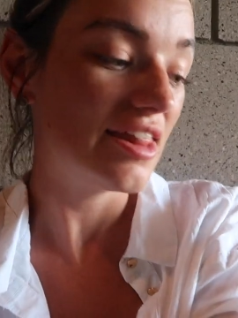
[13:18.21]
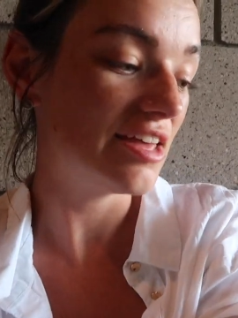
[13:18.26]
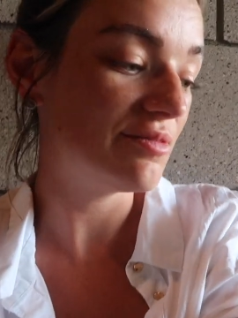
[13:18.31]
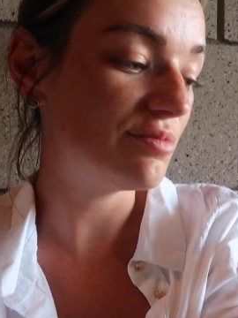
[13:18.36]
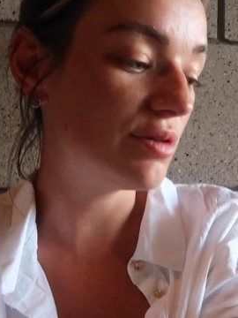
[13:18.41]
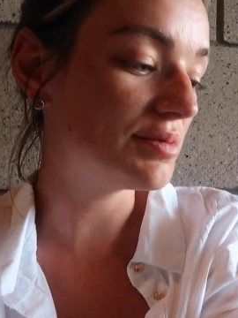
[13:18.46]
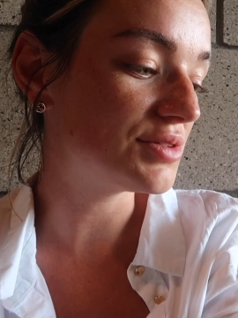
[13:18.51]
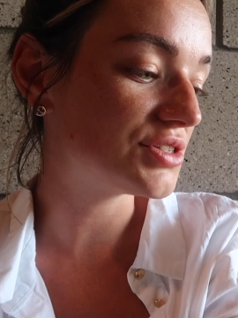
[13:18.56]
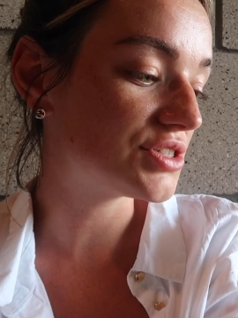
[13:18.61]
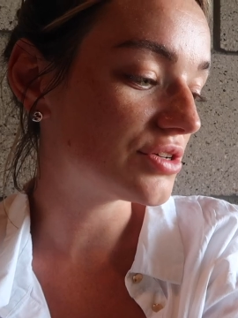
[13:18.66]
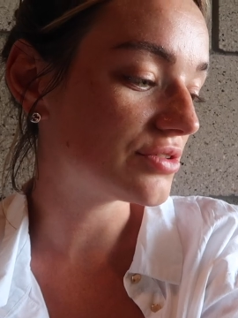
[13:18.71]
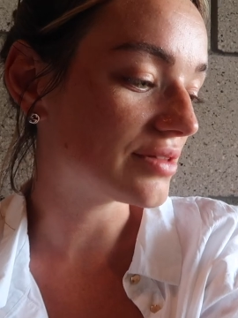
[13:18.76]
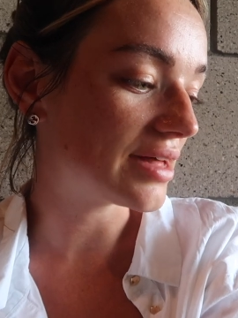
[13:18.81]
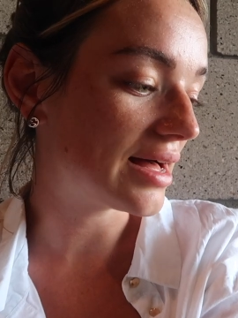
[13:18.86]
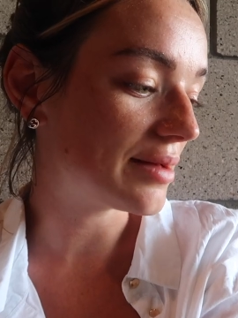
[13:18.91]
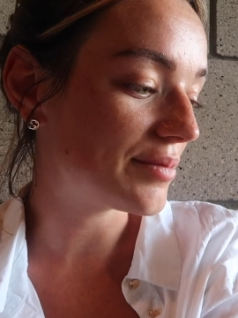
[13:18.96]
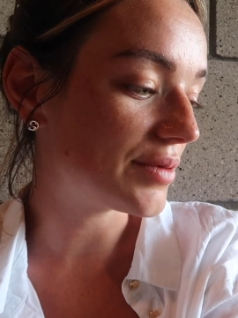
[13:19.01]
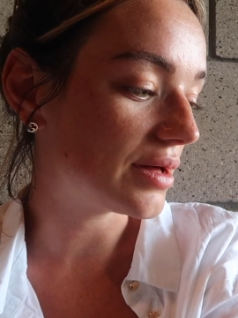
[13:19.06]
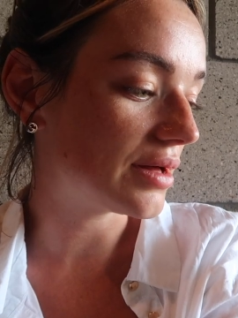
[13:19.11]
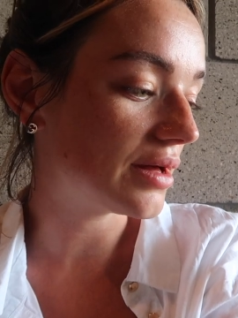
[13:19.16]
they got to do
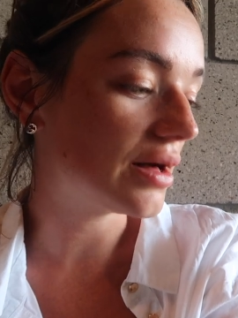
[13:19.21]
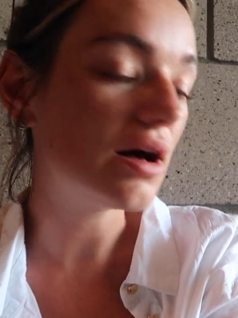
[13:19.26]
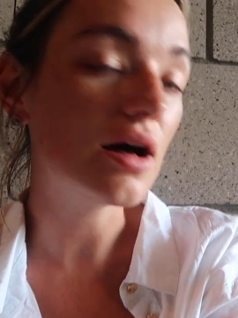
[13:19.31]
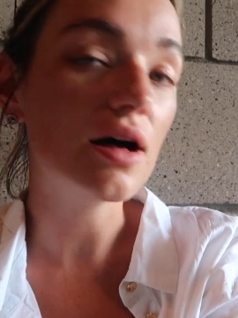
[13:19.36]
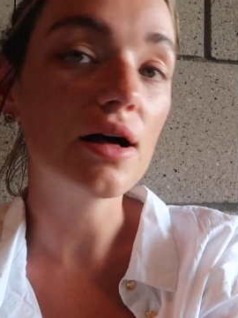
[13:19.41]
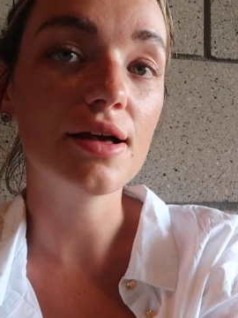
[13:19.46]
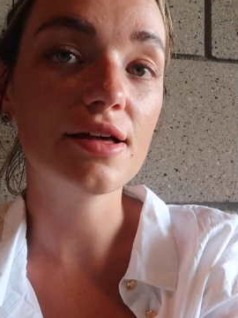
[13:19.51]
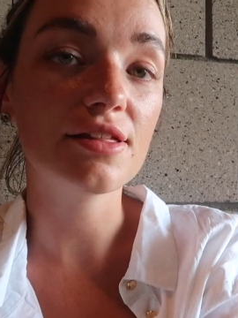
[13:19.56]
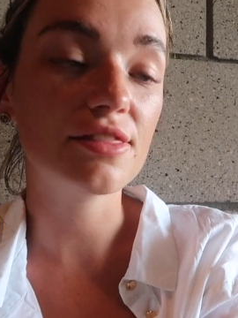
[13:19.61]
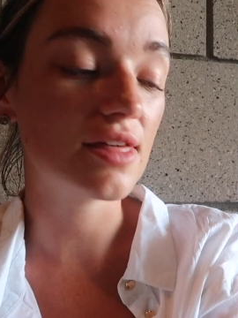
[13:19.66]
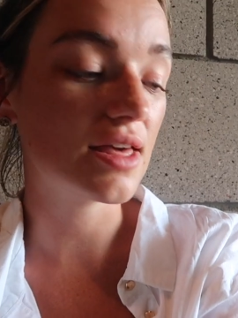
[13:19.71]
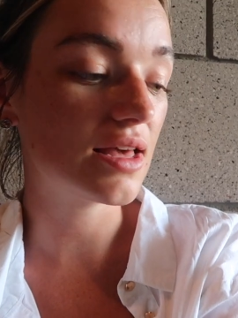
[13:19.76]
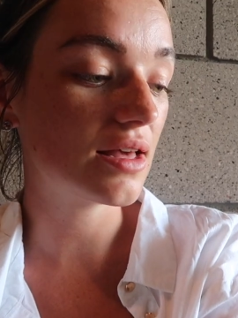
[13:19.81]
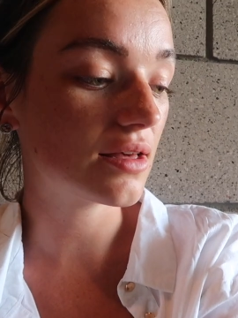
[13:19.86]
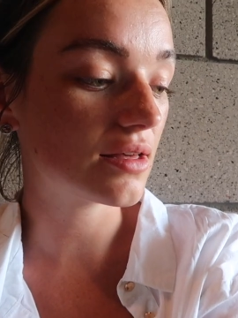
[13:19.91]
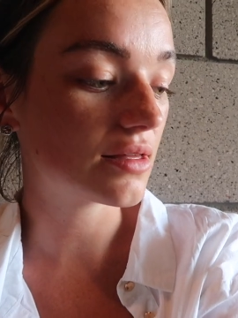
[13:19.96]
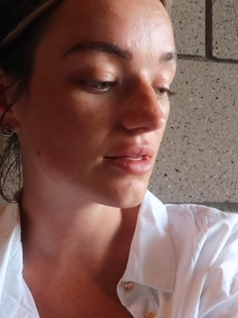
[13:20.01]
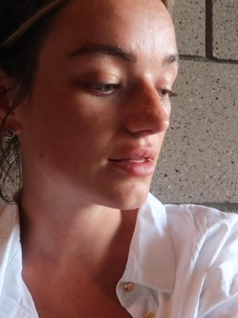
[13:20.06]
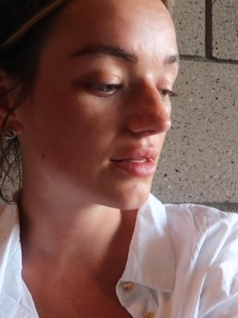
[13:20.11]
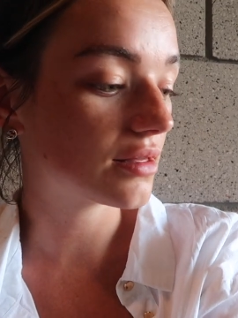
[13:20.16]
that but I oh,
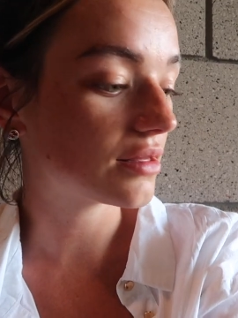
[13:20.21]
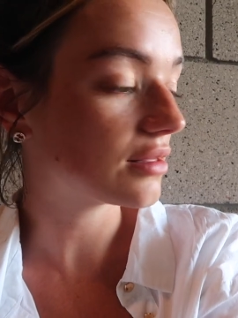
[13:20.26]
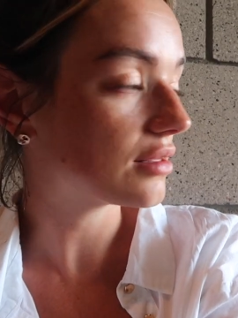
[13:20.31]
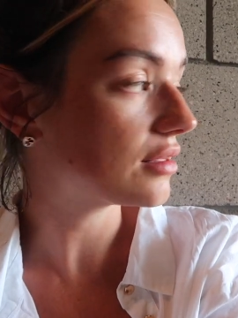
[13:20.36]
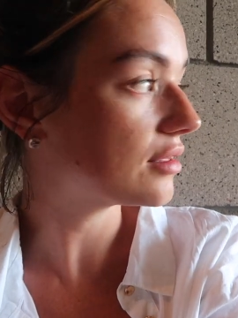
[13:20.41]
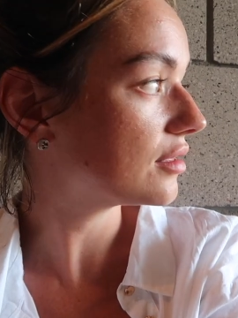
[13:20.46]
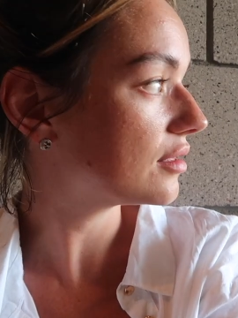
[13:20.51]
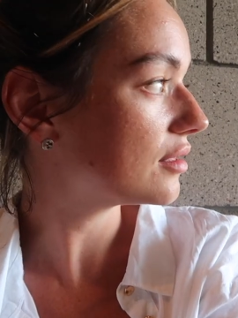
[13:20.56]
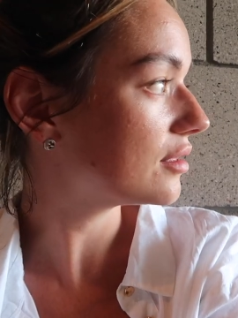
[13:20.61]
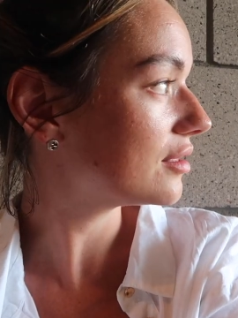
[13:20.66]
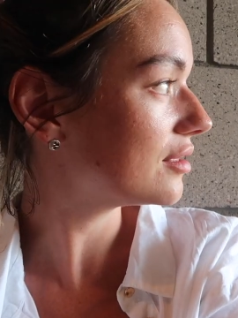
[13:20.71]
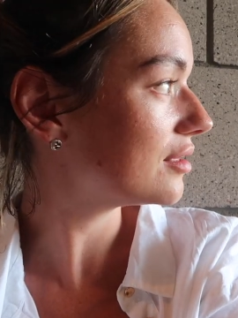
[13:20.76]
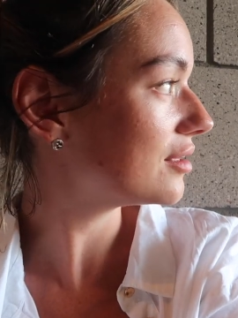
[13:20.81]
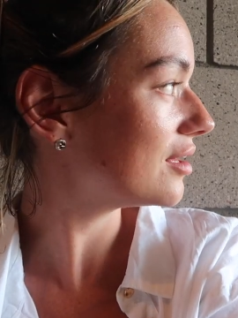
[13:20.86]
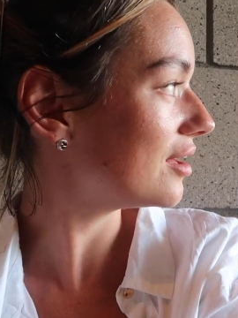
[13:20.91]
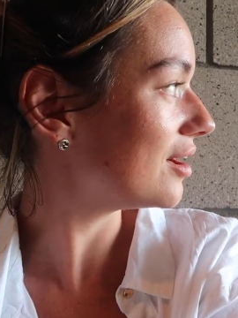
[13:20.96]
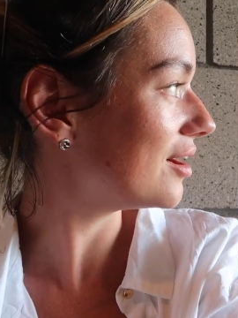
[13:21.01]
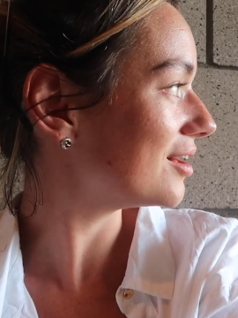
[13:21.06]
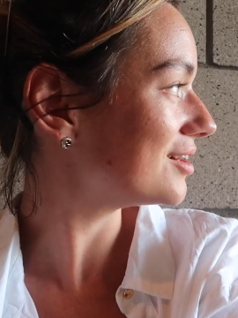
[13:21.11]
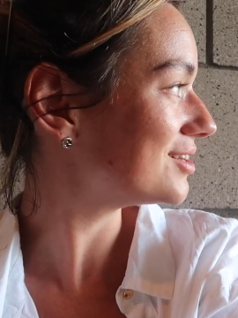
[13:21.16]
think
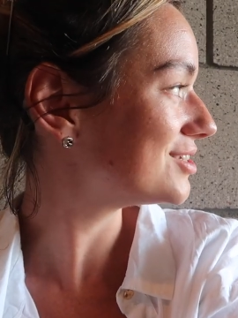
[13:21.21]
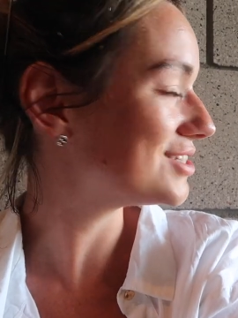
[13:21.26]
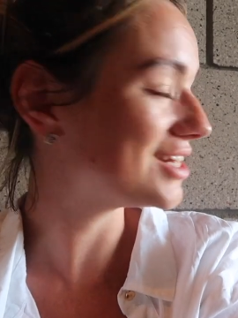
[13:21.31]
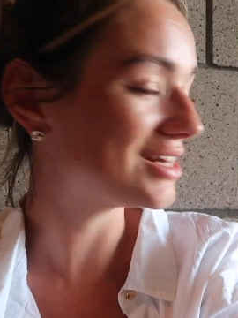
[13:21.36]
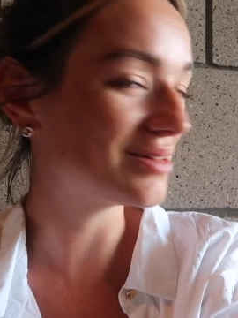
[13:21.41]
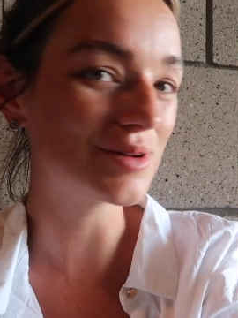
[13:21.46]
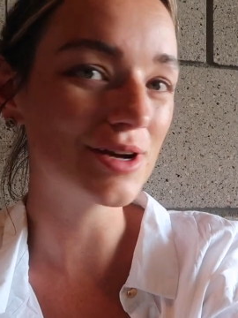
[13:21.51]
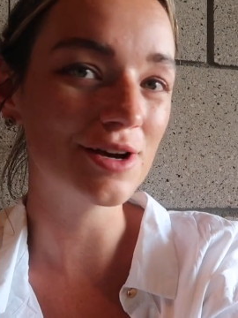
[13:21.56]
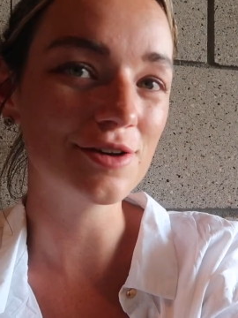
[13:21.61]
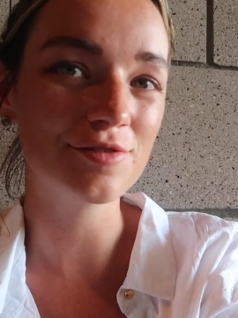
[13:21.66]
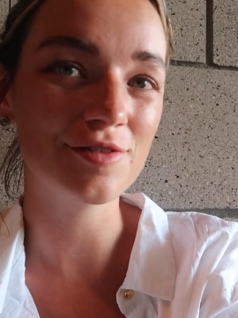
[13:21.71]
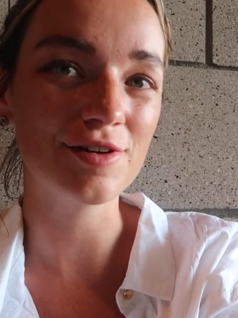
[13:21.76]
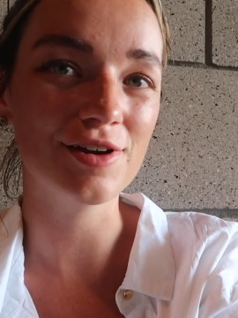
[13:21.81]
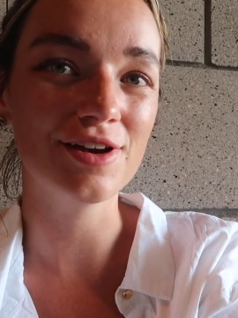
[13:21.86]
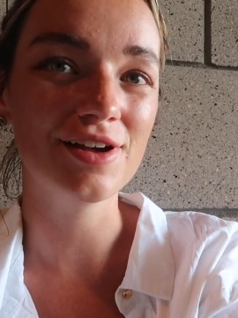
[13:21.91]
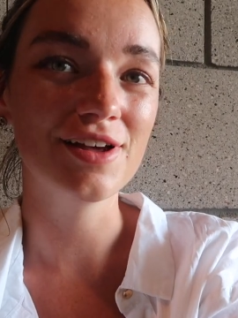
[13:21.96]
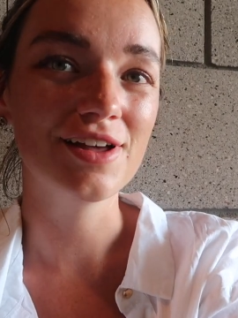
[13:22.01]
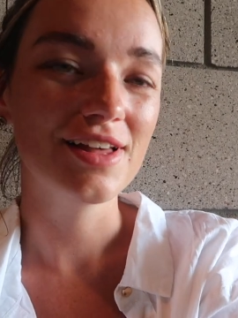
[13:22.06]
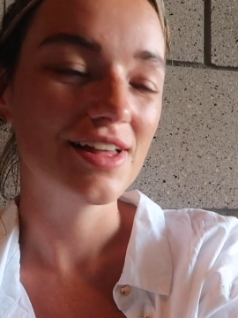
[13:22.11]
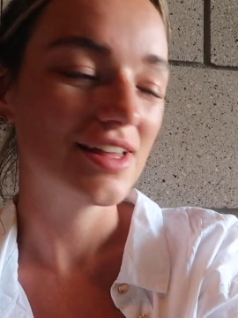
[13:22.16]
I uh, see them go
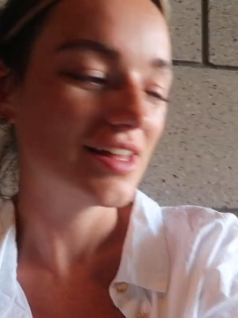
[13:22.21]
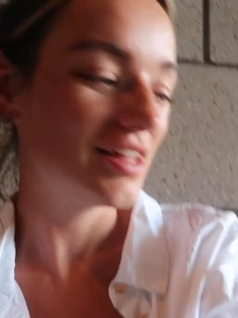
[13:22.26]
through